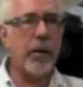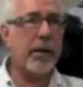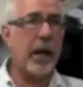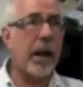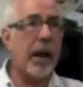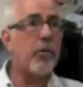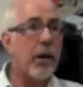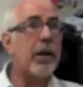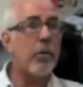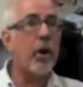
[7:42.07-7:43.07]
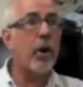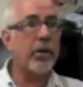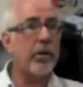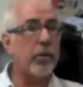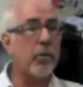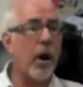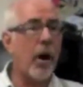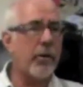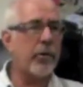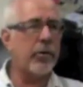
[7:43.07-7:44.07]
I mean, I really wanted to do
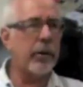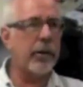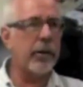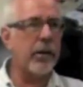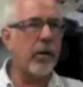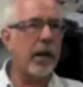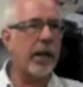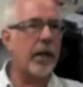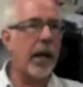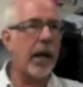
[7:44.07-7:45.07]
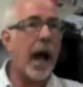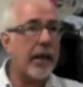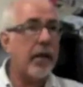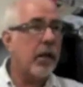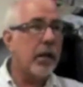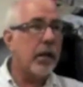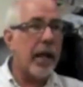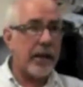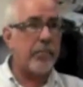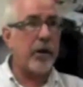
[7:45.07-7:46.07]
what I was doing, you know, and I had the
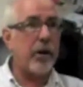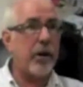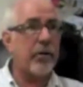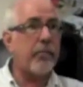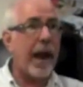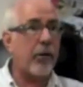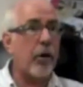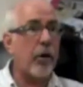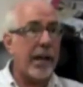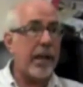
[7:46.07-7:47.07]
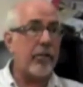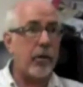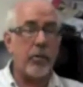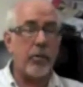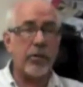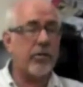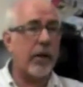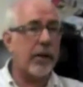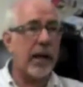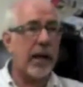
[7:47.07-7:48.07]
experience and background in it, so it wasn't
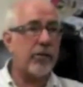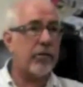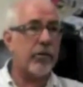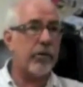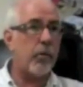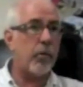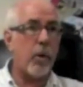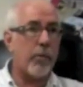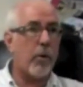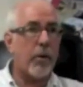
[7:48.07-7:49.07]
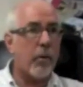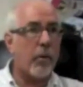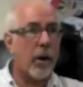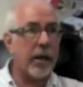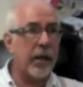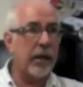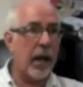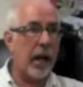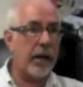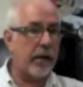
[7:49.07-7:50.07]
something I just woke up one morning
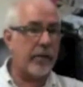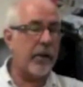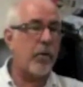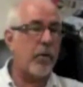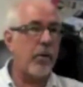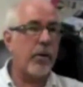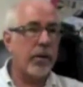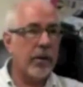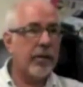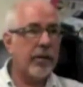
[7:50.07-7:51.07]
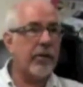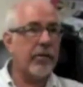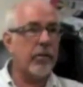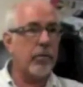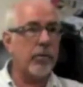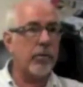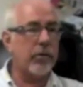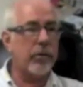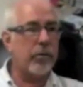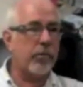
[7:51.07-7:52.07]
and said, oh, this
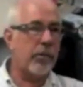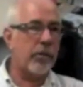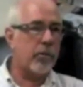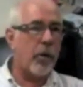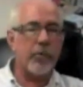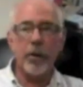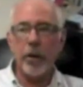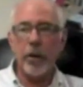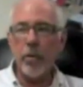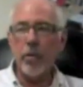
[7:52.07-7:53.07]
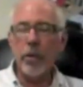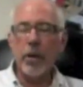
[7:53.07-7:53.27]
is what I'm going to do.